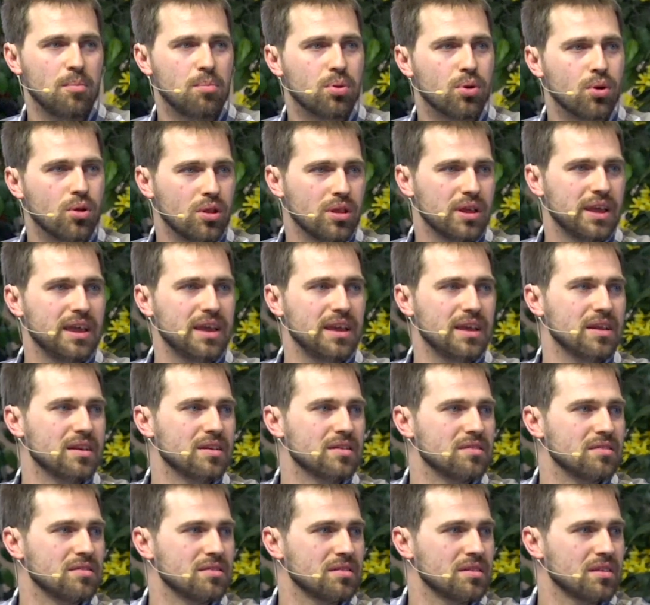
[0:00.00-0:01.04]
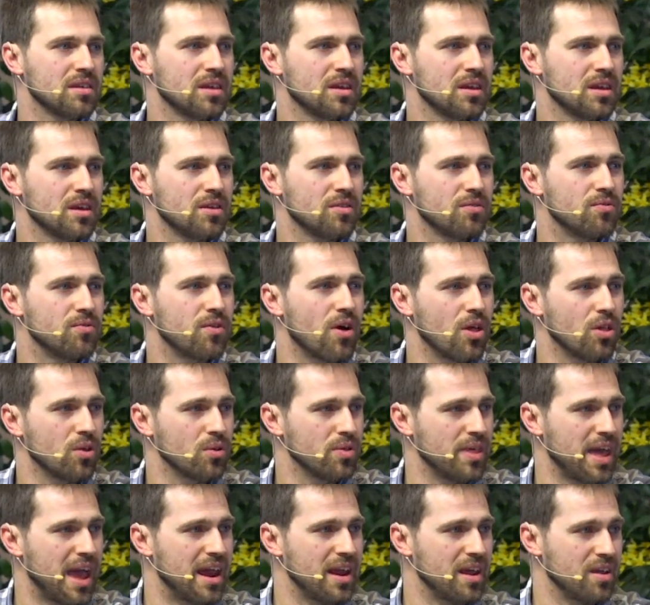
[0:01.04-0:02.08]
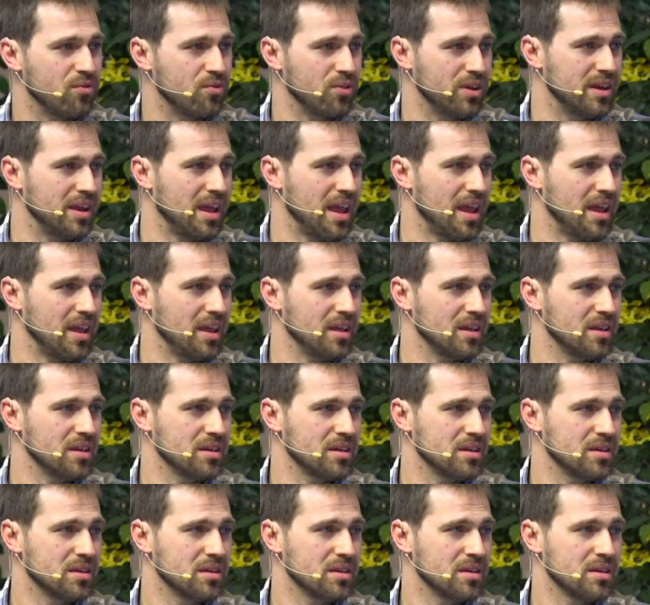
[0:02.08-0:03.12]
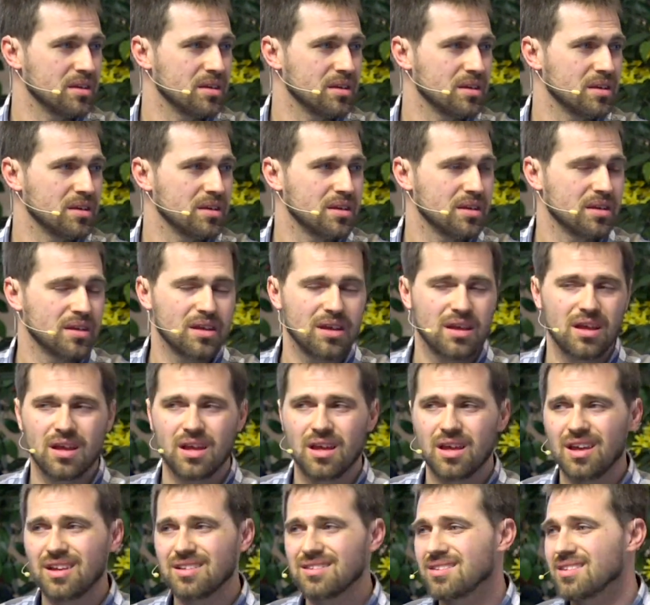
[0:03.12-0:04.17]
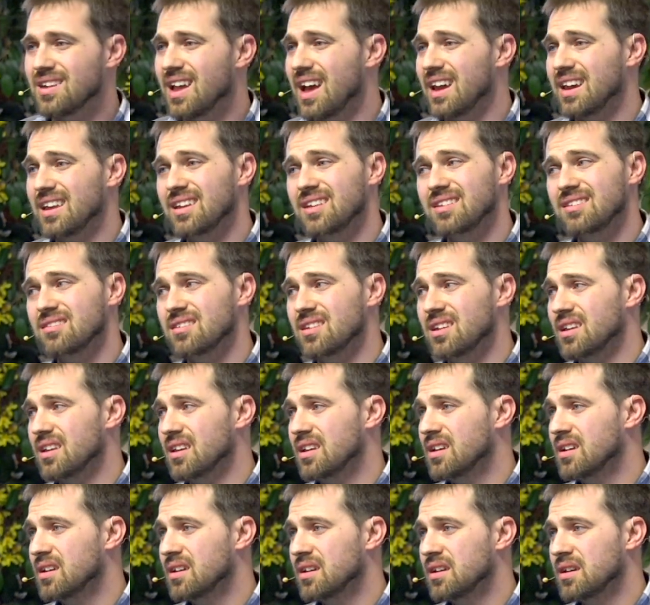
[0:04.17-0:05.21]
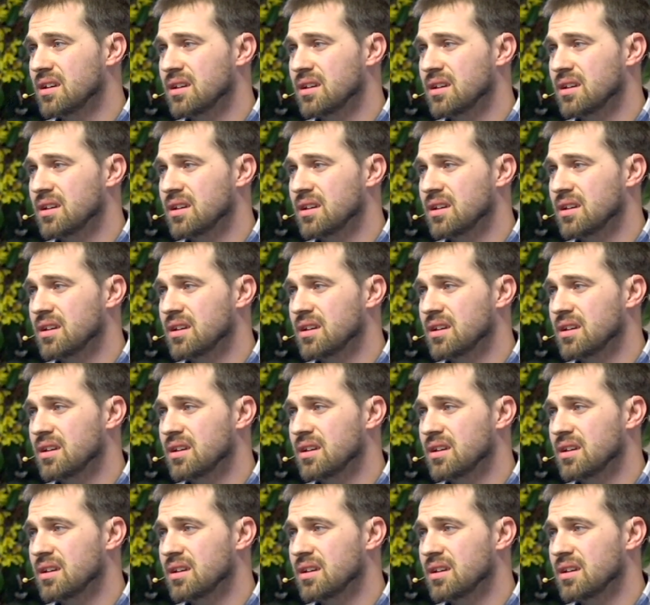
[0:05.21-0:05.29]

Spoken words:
and pull his and follow that every day. That's not easy.